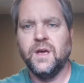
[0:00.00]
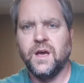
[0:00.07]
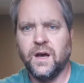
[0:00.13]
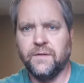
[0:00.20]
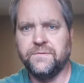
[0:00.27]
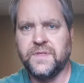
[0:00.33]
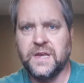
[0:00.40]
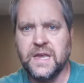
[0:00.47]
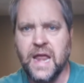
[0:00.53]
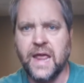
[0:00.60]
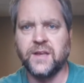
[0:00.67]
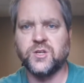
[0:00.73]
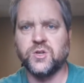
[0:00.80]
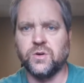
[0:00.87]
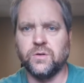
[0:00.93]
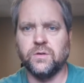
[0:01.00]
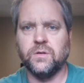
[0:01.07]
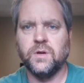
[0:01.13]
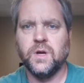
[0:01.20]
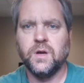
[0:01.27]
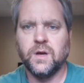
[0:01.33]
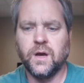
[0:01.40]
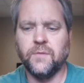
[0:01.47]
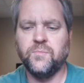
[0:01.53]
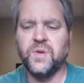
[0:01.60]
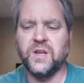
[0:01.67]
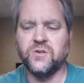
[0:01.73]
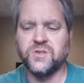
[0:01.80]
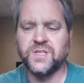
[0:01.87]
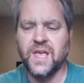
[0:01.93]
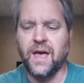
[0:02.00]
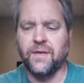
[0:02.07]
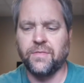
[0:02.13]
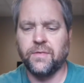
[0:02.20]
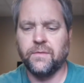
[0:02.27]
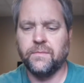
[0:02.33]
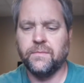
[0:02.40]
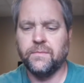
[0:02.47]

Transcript: of the nature of Peter's death.